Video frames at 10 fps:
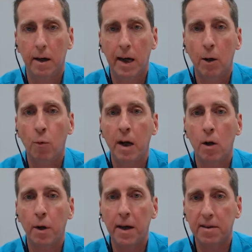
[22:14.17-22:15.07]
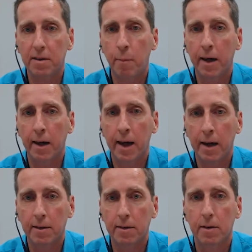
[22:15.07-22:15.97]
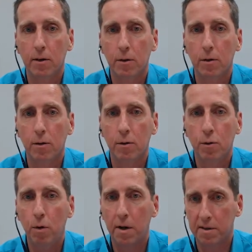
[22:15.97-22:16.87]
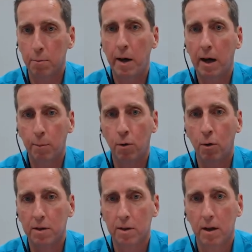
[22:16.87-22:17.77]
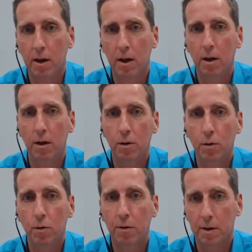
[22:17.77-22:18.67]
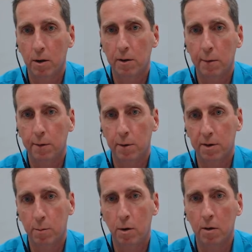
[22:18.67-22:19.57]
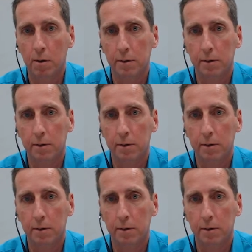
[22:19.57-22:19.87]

And when I raised my head towards the backboard to throw the first ball.